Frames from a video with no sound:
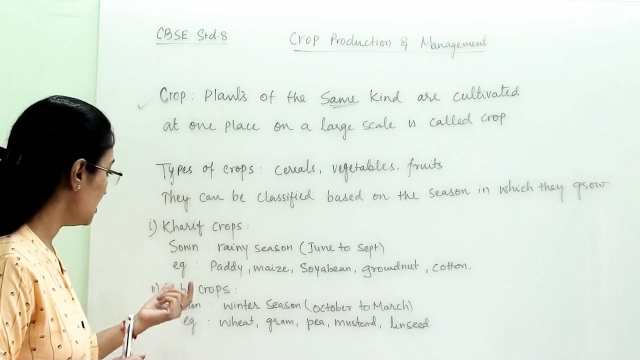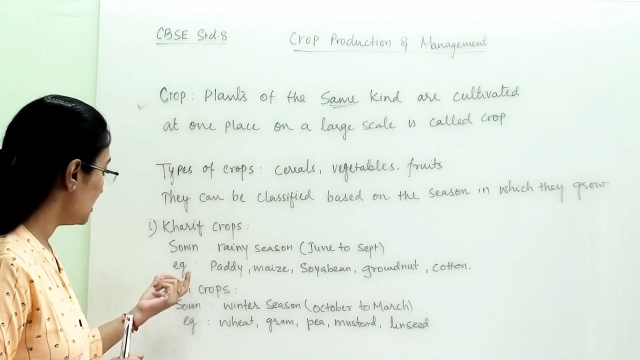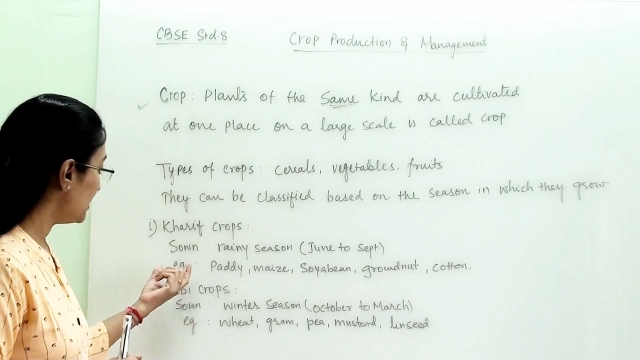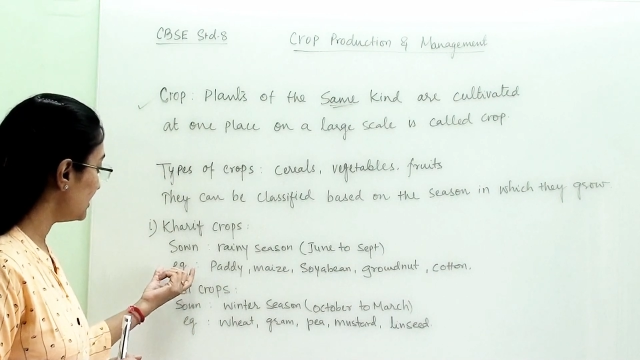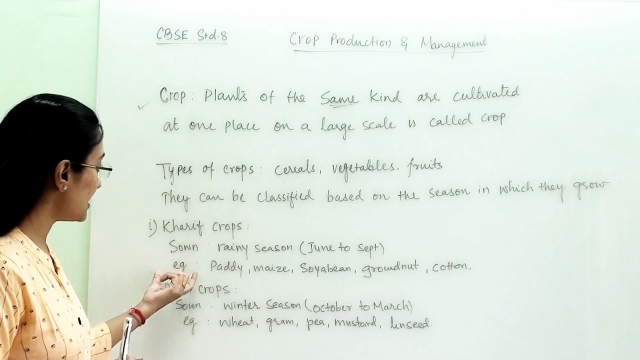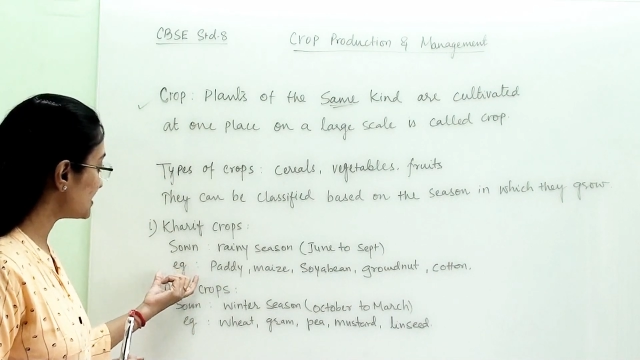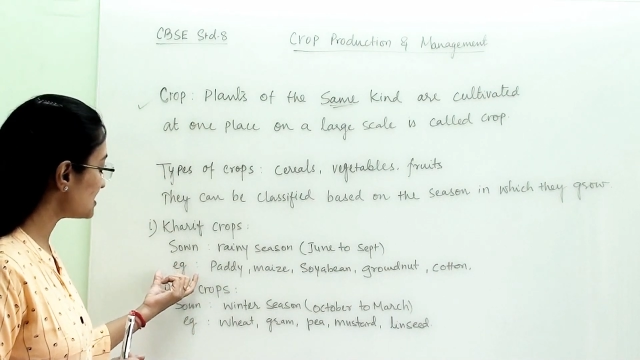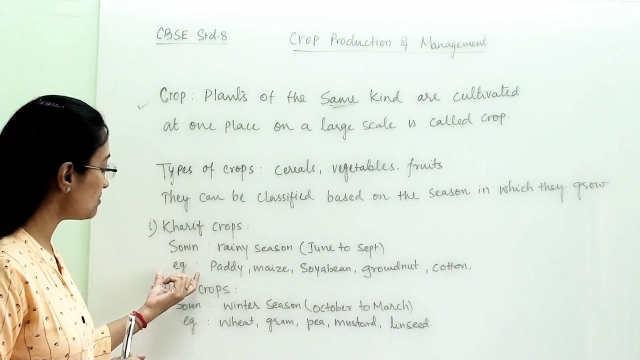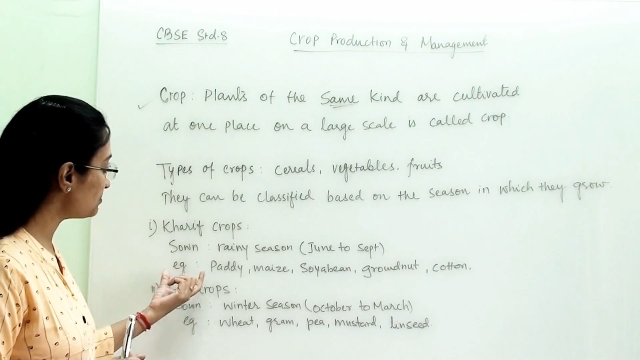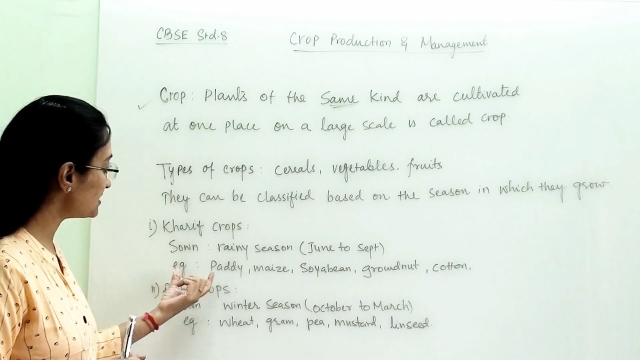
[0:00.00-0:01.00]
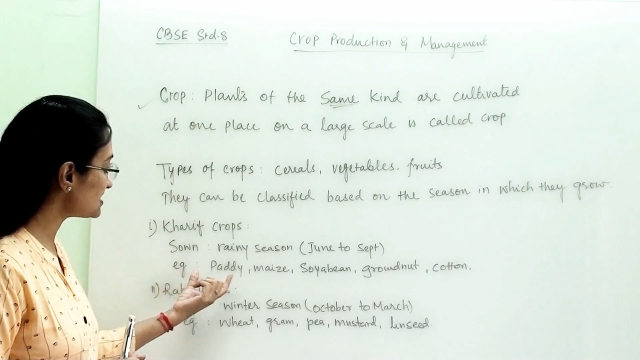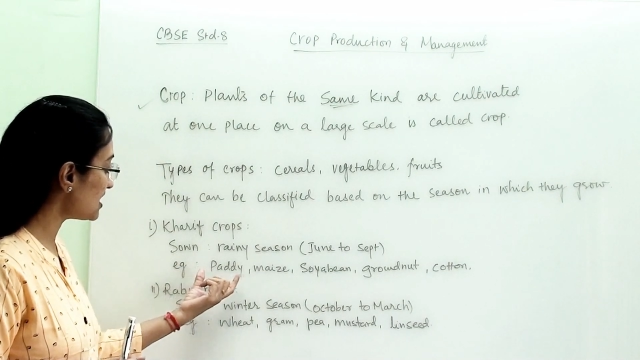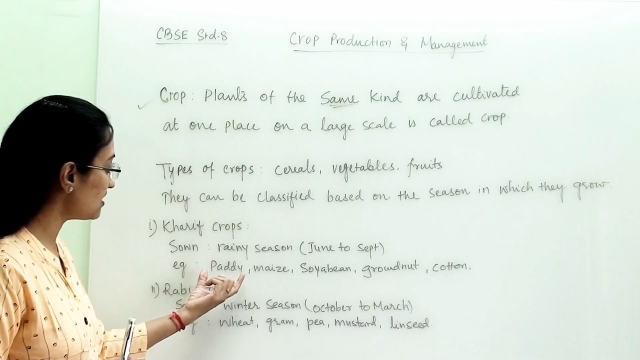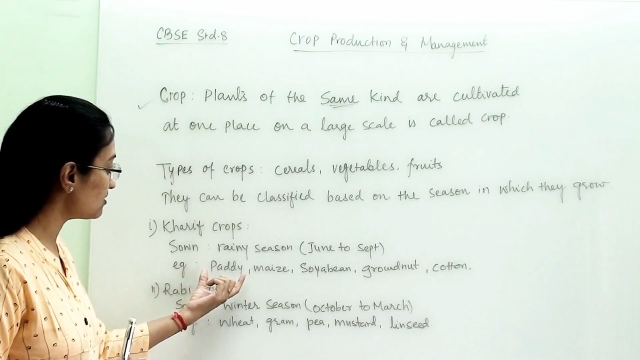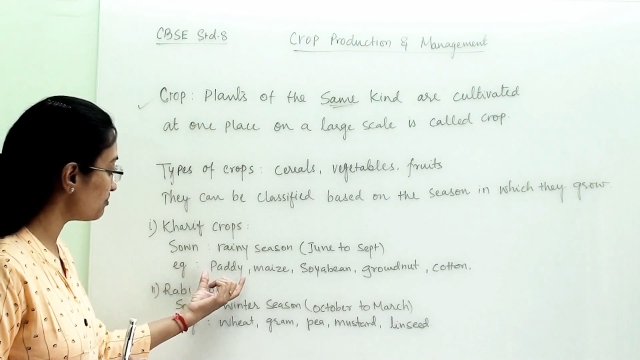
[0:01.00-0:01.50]
And examples
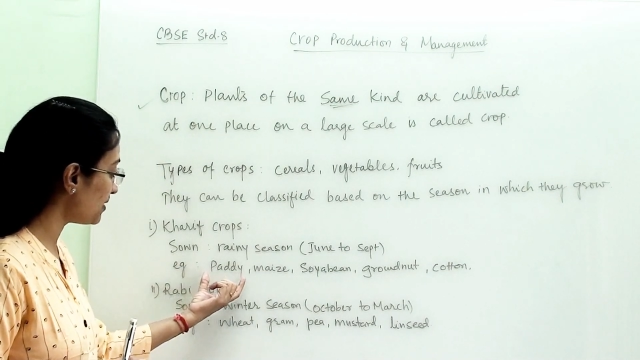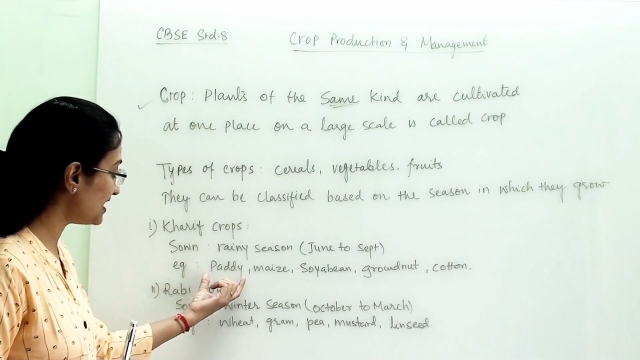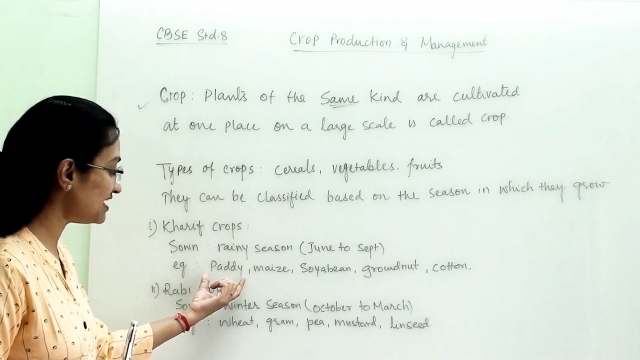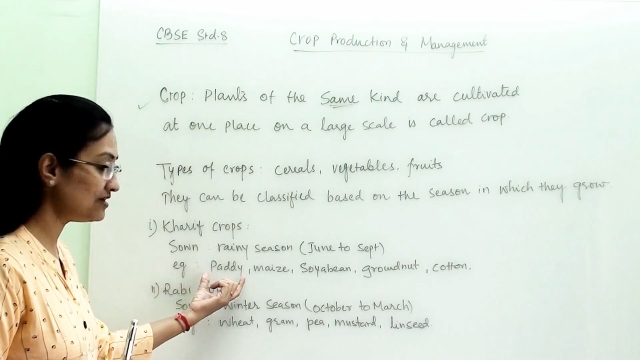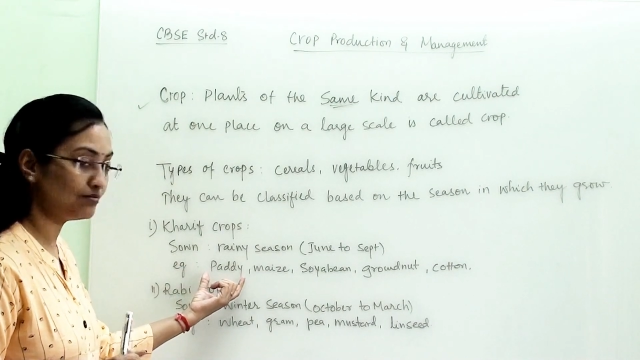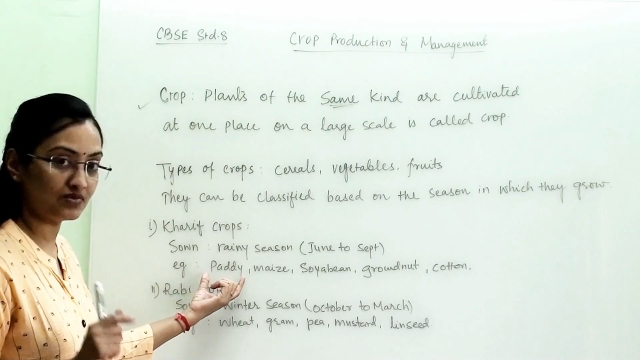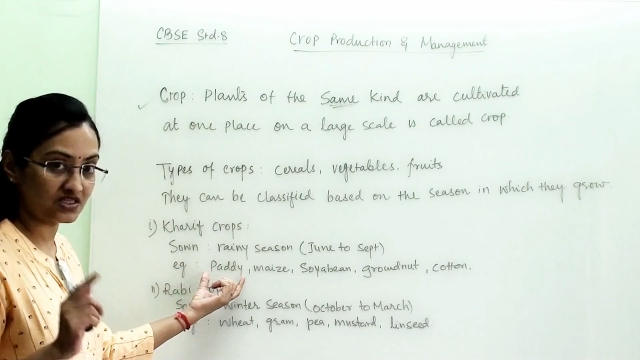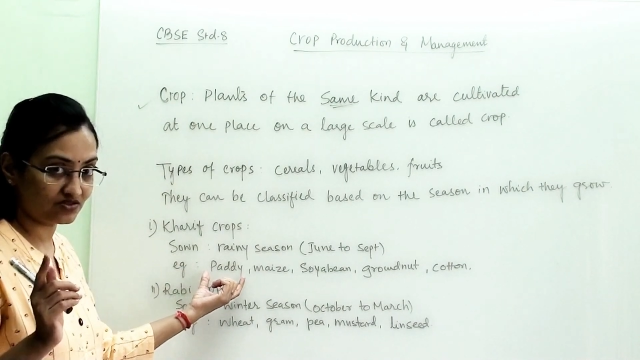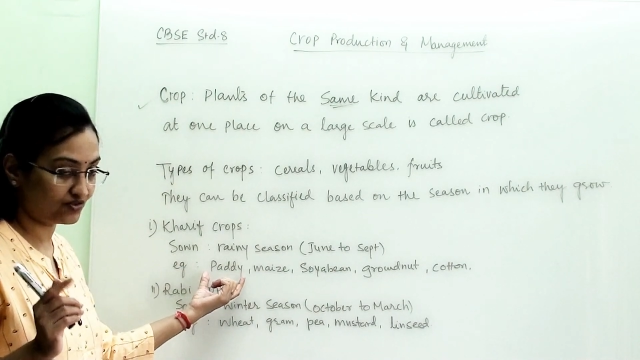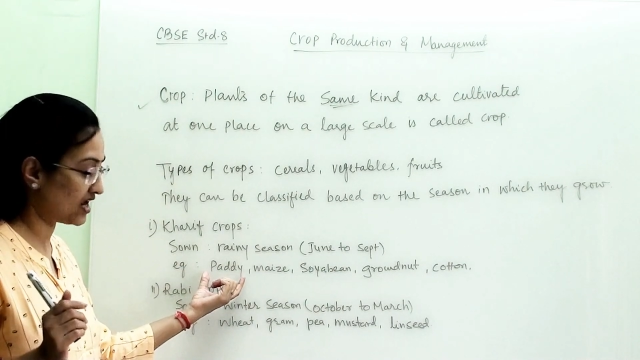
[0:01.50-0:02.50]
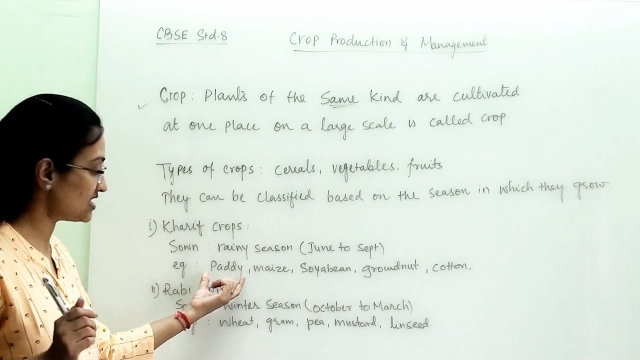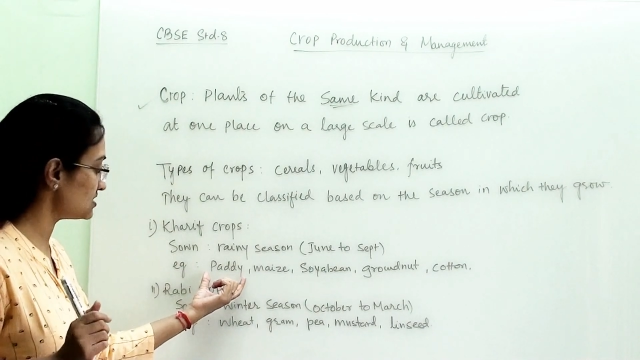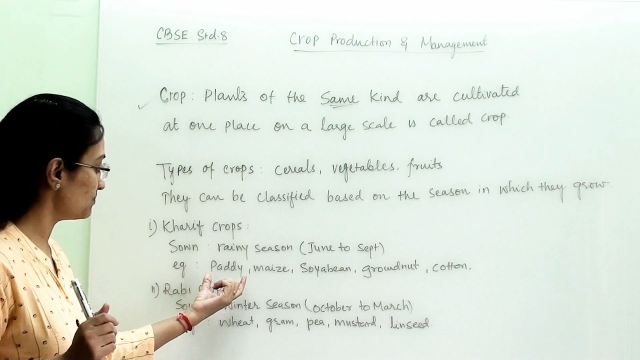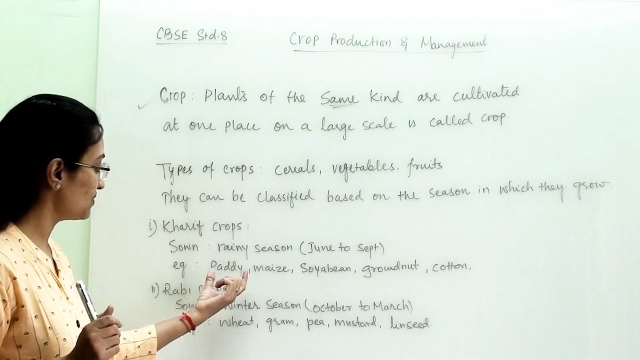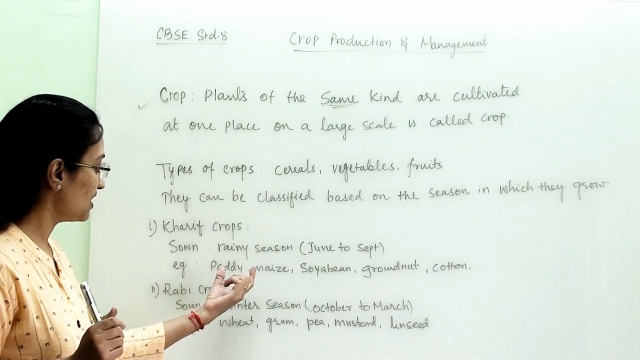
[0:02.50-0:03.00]
are paddy means rice,